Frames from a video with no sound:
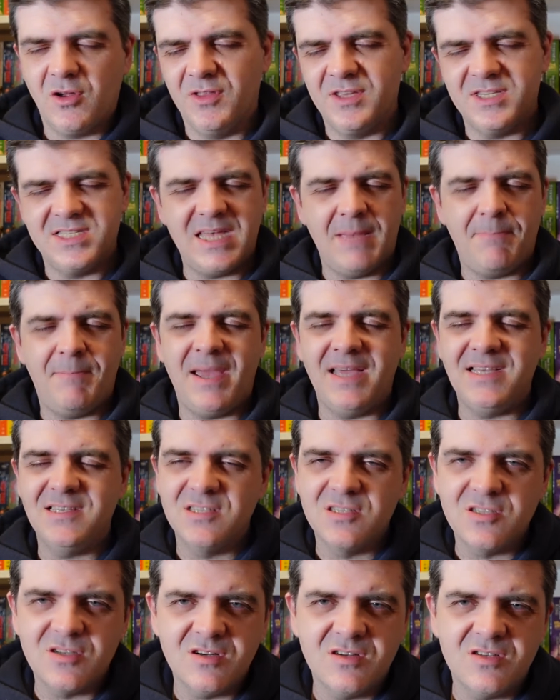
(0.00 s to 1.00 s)
All the set
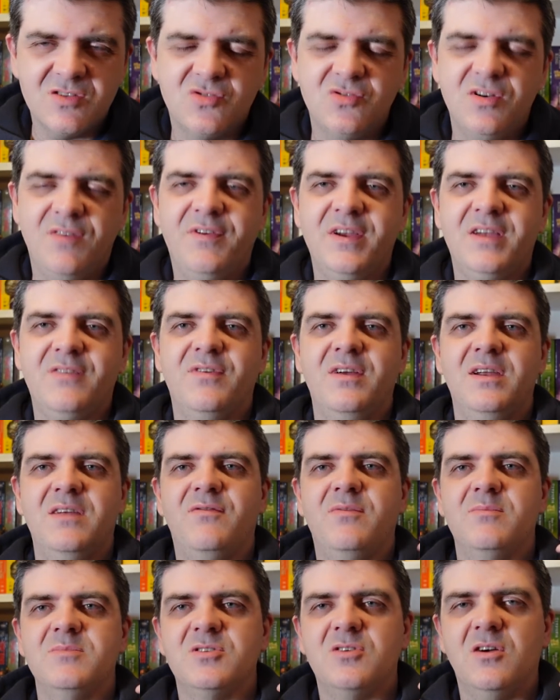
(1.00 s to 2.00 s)
pieces are terrific and
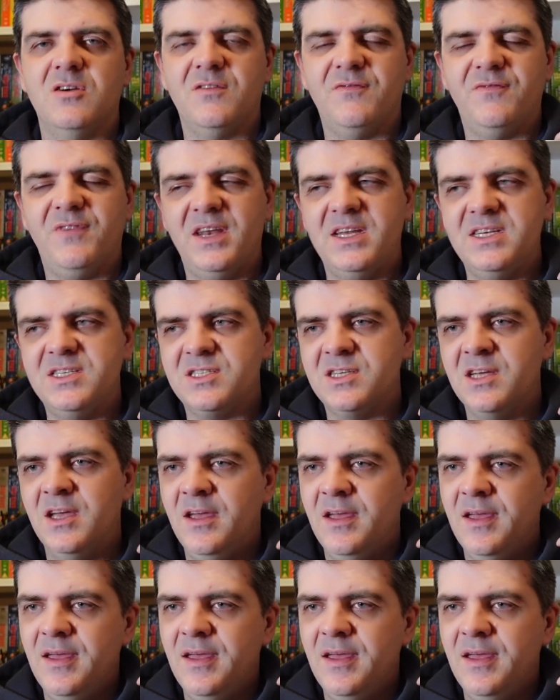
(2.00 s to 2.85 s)
from start to finish.